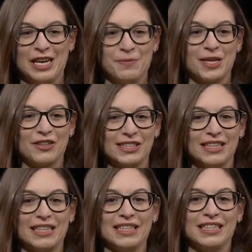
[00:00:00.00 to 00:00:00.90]
because
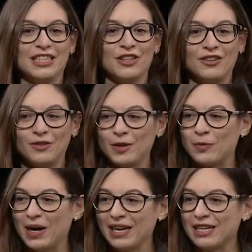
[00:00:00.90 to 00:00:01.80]
it did not
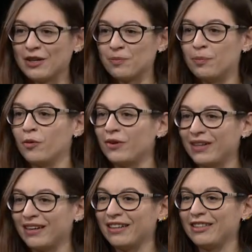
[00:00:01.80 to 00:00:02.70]
require
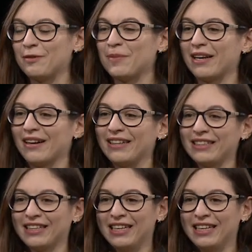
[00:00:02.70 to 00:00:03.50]
boring learning by heart.